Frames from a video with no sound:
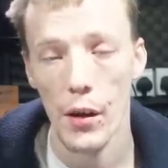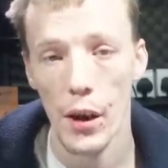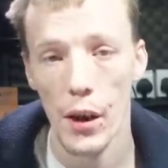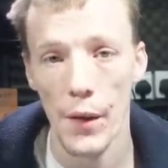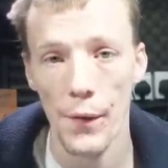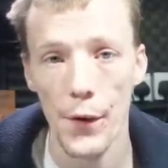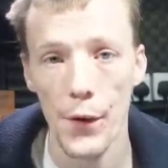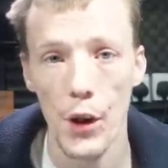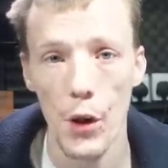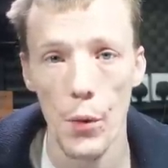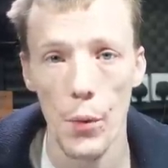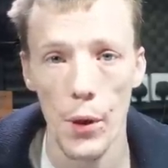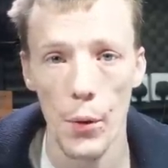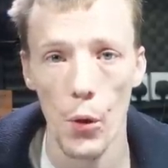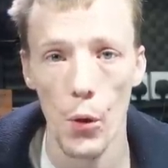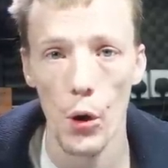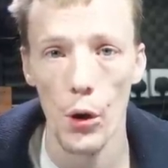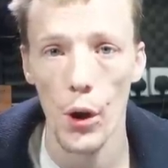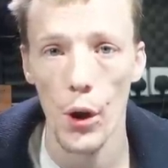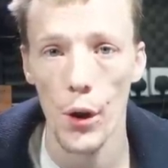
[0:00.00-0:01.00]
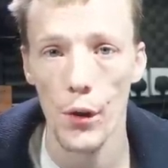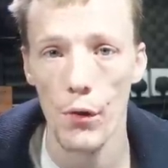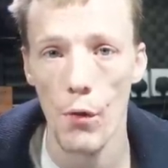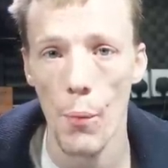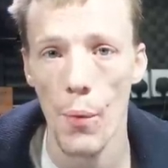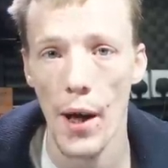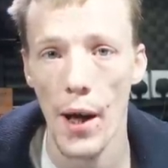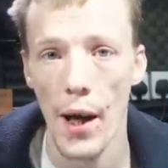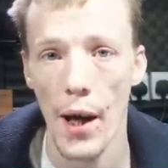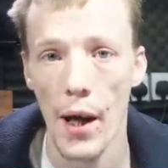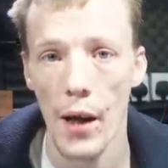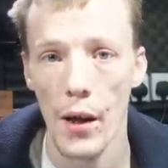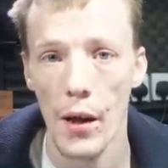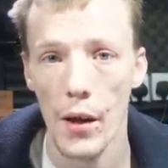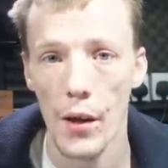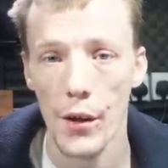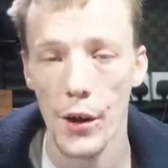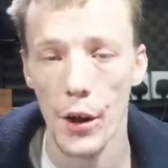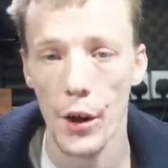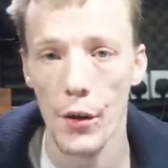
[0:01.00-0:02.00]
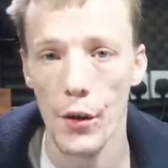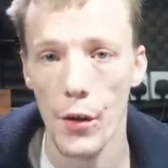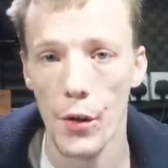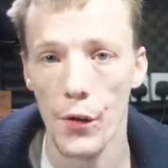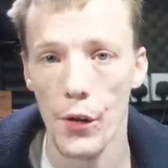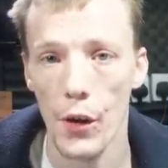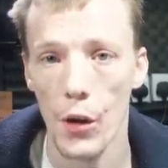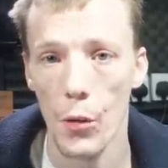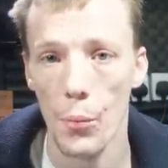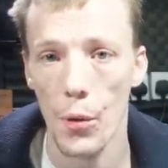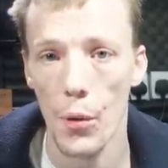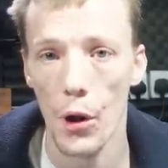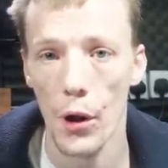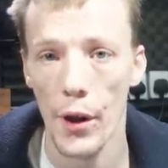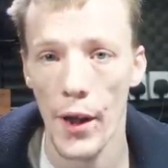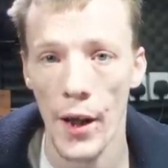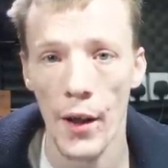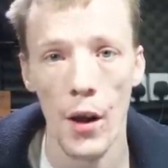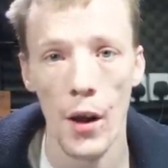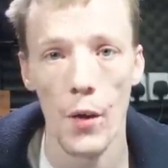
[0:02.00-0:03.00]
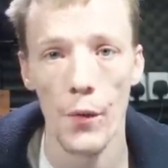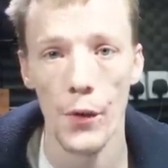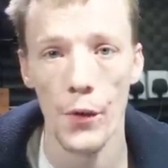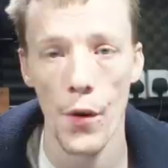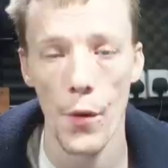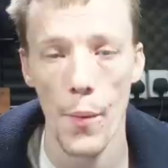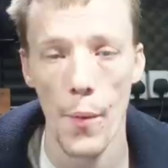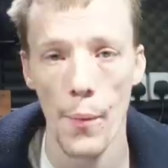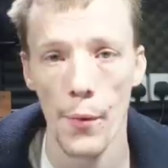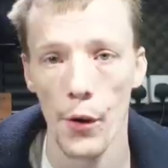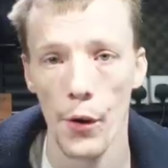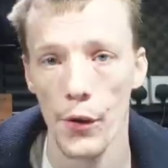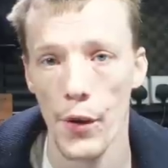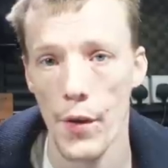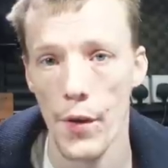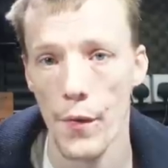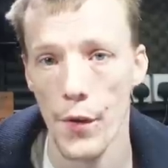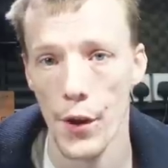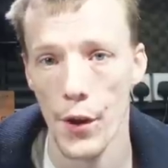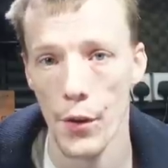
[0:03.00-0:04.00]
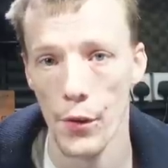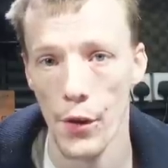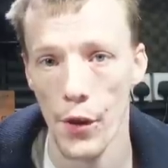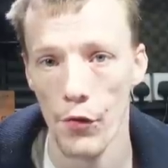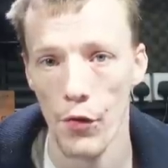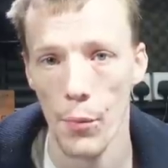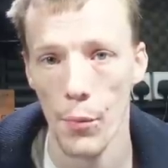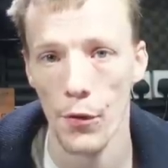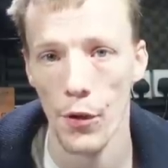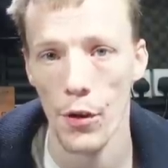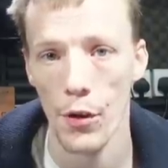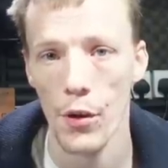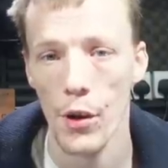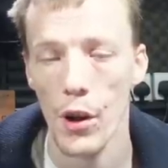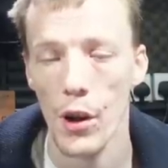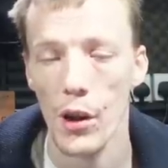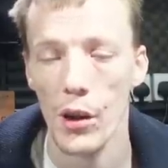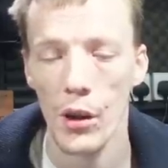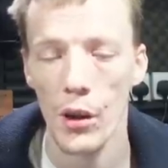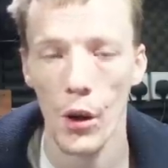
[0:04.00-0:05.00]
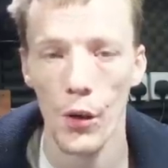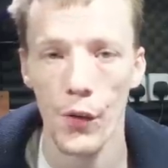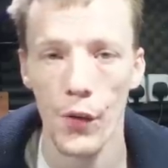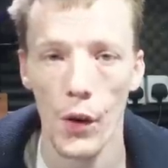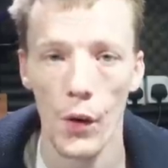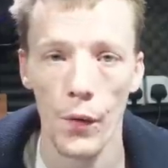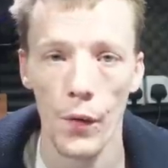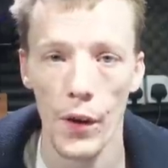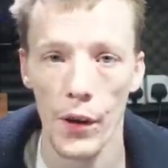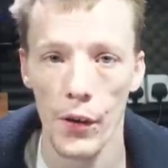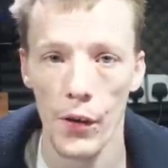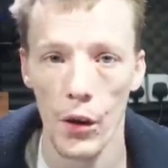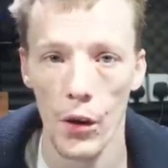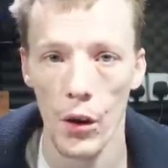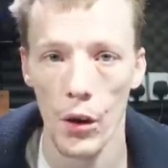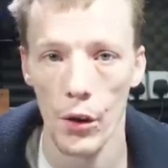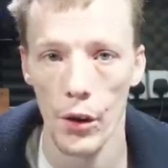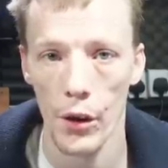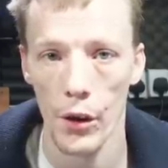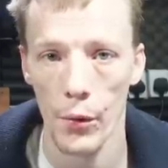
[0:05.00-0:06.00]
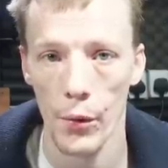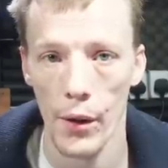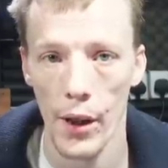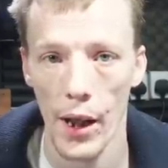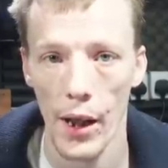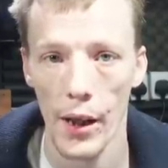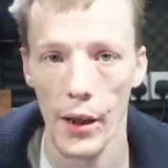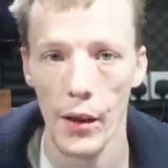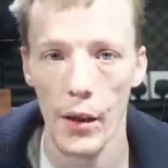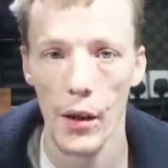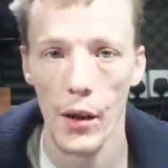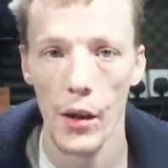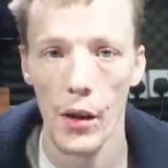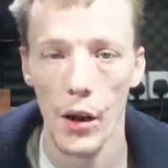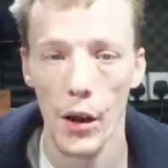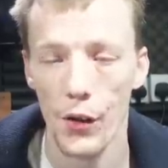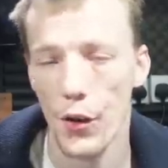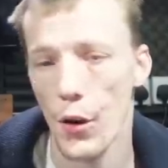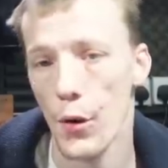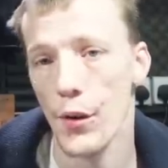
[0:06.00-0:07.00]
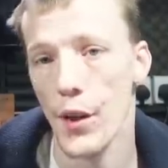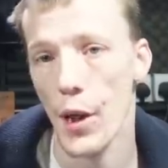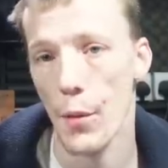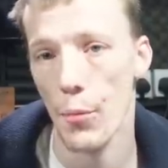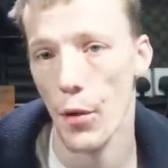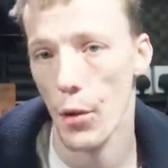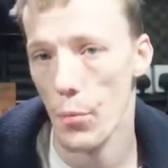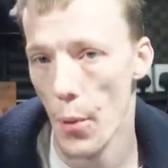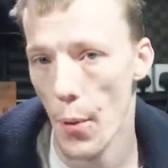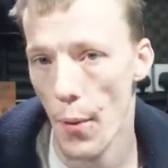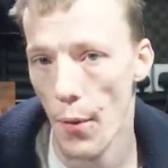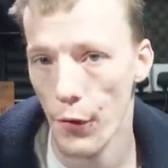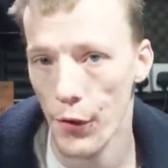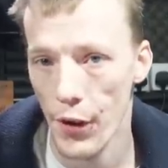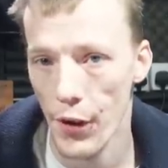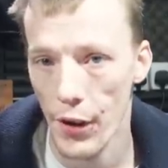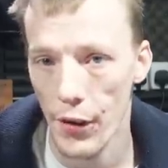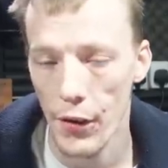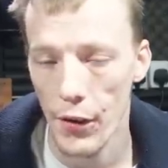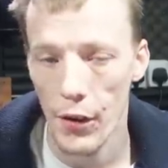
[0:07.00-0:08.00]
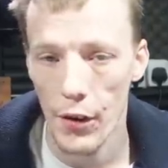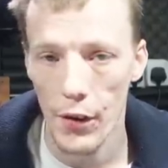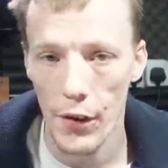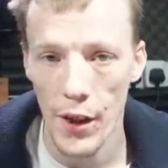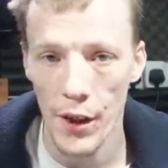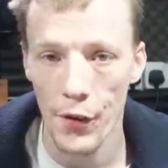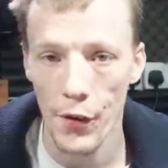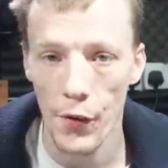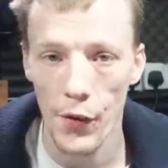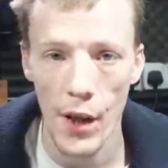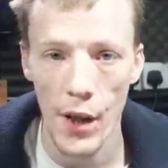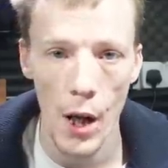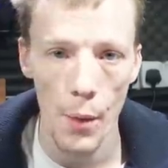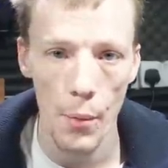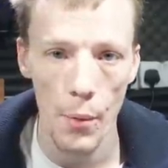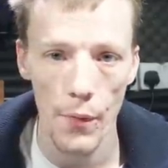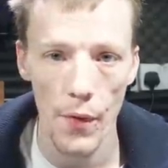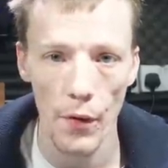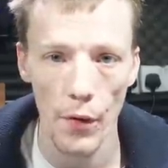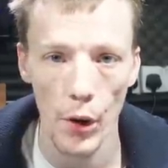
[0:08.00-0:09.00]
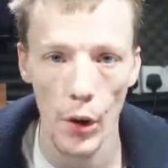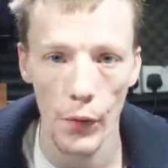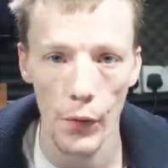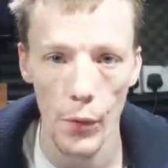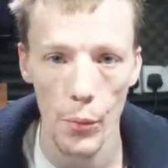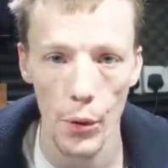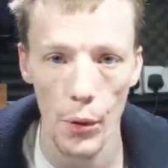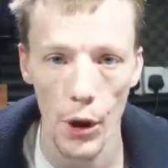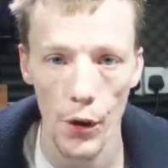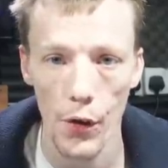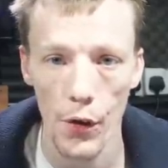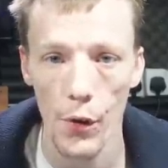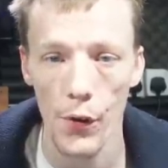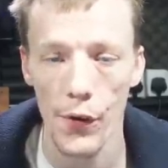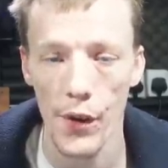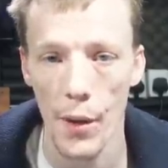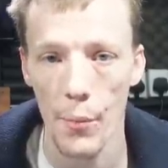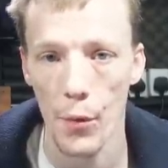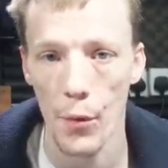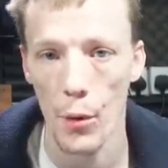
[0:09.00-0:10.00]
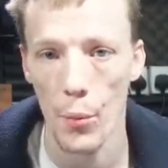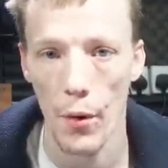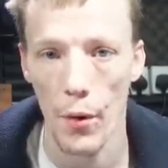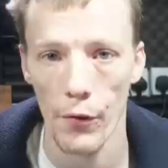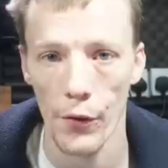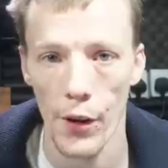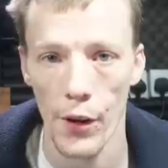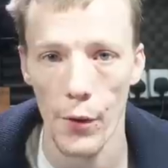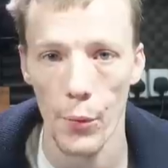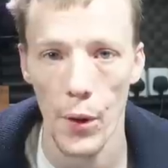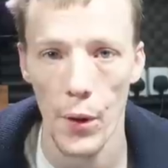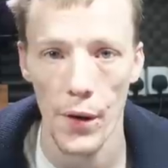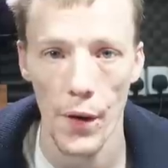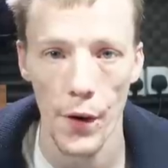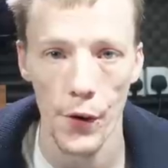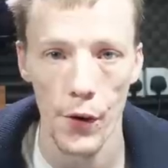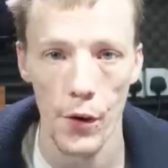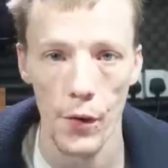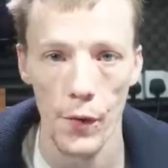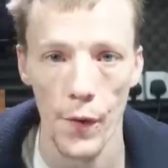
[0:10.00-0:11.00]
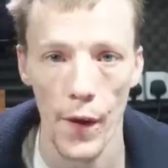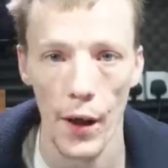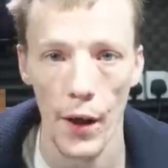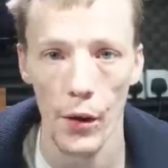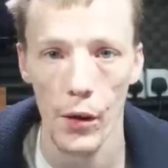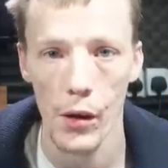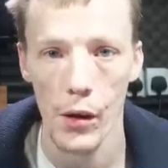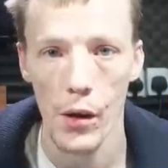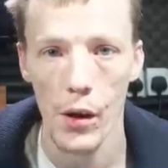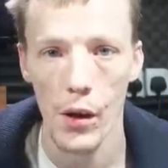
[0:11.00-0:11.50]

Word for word: If you do want to organise a repair, you can do so by heading over to the website in the video description, consolefix dot co dot U K. I do stand by my warranties. It doesn't happen very often, but I do stand by warranties when they do fail.